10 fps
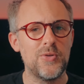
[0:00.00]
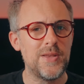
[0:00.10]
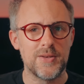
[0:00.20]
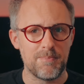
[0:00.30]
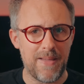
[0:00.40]
you
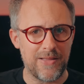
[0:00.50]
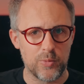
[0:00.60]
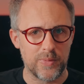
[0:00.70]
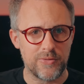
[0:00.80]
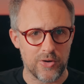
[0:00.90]
need to
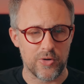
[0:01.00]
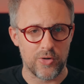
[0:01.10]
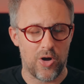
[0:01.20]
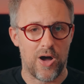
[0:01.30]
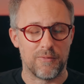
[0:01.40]
manually turn
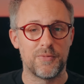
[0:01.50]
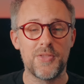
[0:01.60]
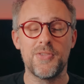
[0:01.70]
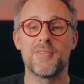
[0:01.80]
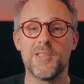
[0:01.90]
off.
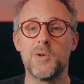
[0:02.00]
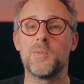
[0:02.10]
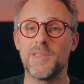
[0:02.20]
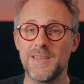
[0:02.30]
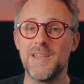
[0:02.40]
This is
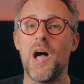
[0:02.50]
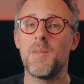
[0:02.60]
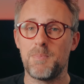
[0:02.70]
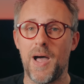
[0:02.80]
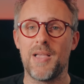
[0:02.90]
literally
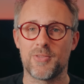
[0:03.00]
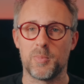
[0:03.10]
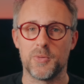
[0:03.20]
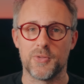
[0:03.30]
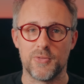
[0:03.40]
not
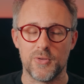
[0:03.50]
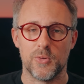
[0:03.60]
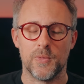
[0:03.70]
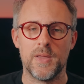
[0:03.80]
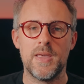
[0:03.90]
possible to
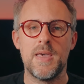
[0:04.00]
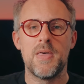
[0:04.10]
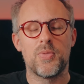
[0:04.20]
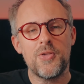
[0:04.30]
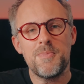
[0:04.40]
do.
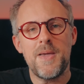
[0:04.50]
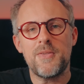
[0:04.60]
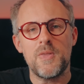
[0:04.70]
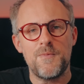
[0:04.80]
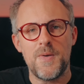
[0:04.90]
This
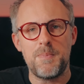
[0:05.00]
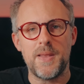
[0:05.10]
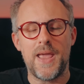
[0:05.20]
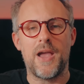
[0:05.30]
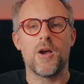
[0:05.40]
makes the
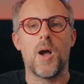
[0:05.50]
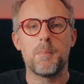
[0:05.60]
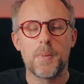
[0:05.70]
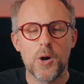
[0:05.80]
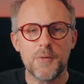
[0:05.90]
Fitbit Air a
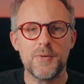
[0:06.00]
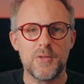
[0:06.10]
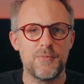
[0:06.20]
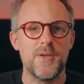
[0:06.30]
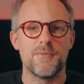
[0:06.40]

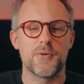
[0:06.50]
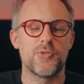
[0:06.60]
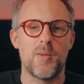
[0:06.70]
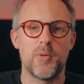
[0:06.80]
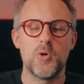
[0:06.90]
perfect fit for
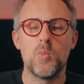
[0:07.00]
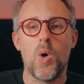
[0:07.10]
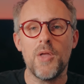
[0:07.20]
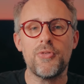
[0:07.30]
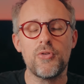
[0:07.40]
someone who
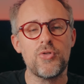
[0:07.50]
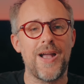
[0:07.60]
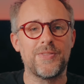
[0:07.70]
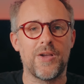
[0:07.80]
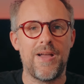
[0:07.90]
wants to
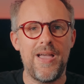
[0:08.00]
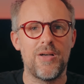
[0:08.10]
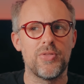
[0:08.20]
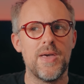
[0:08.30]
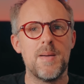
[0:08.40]
track their
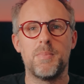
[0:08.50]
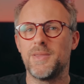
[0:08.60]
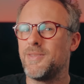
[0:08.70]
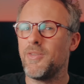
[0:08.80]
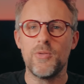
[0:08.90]
health
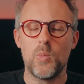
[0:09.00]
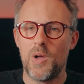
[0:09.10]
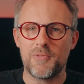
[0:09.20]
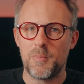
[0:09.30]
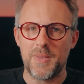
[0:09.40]
but doesn't
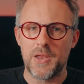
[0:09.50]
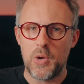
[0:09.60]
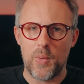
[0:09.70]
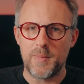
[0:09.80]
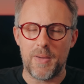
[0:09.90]
want to be
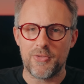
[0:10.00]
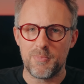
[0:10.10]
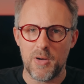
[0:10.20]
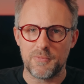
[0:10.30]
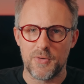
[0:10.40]
annoyed by
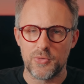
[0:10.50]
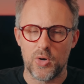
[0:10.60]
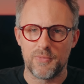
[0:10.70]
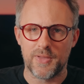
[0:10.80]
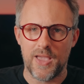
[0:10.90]
smartphone
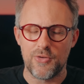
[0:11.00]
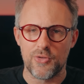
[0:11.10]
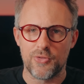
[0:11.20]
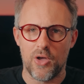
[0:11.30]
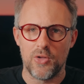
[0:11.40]

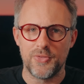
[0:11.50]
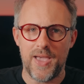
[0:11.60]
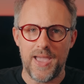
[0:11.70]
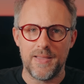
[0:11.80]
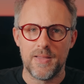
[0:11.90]
notifications all
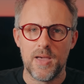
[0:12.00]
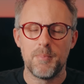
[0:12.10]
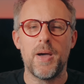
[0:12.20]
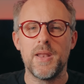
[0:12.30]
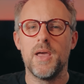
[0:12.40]
day.
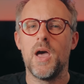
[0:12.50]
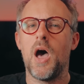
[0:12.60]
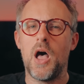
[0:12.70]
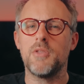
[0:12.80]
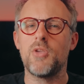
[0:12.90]
But
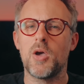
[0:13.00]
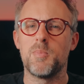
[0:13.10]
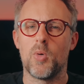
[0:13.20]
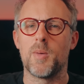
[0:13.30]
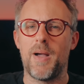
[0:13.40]
I'll talk
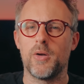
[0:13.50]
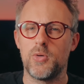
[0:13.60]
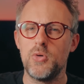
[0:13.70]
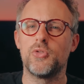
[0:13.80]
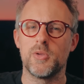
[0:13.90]
more about
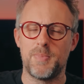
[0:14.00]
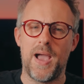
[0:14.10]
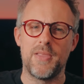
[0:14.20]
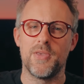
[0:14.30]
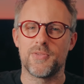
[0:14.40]
who should
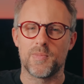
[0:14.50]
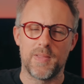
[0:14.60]
buy this